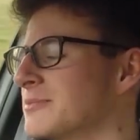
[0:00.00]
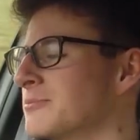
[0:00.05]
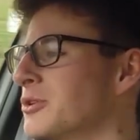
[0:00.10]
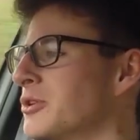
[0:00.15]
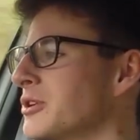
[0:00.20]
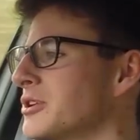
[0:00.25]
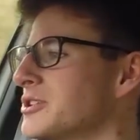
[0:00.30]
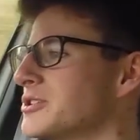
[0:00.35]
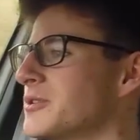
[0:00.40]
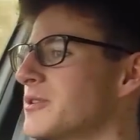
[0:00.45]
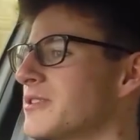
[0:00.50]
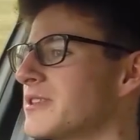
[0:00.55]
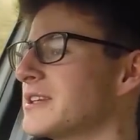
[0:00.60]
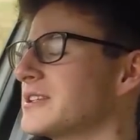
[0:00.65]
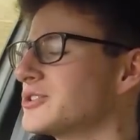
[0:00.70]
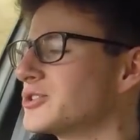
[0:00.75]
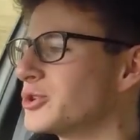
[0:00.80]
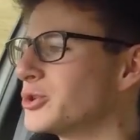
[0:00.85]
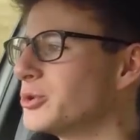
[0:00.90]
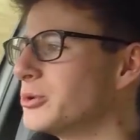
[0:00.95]
I'm not going to do
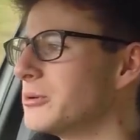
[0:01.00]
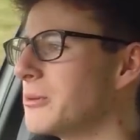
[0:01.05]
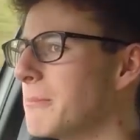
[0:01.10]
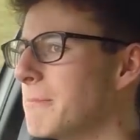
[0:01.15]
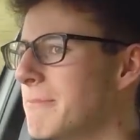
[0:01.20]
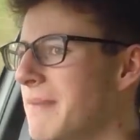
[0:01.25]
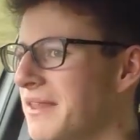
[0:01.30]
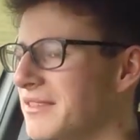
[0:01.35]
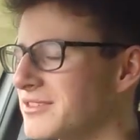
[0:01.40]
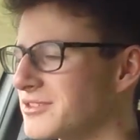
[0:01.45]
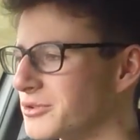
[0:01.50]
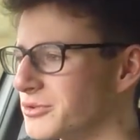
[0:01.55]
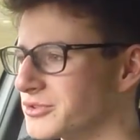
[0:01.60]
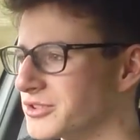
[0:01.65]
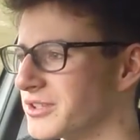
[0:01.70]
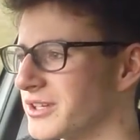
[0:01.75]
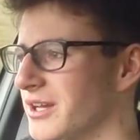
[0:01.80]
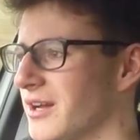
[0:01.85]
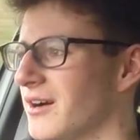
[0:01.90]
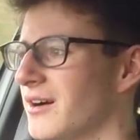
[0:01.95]
anything too mental
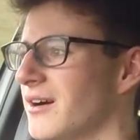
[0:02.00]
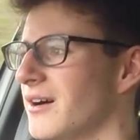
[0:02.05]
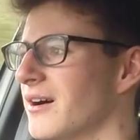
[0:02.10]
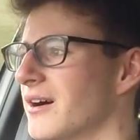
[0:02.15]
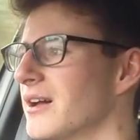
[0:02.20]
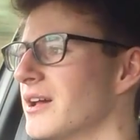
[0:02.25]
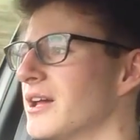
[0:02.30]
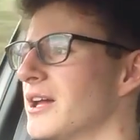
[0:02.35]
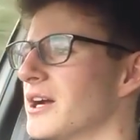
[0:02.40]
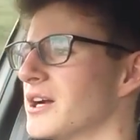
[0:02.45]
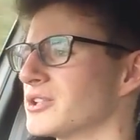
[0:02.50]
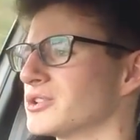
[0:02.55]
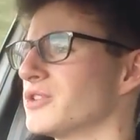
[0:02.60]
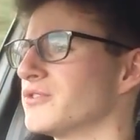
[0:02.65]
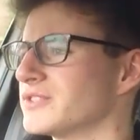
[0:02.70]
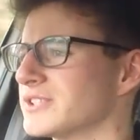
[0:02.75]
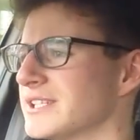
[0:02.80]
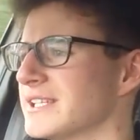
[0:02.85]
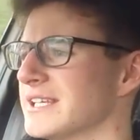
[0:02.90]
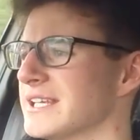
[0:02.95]
to the car, because
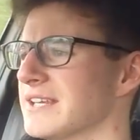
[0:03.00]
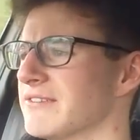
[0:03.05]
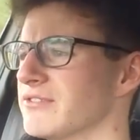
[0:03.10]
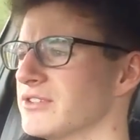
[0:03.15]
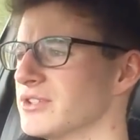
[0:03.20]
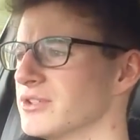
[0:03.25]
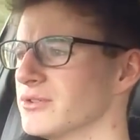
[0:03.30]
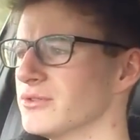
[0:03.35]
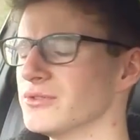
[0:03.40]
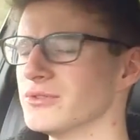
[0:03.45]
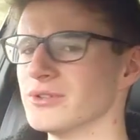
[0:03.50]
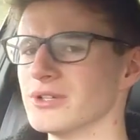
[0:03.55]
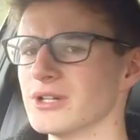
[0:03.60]
obviously if you do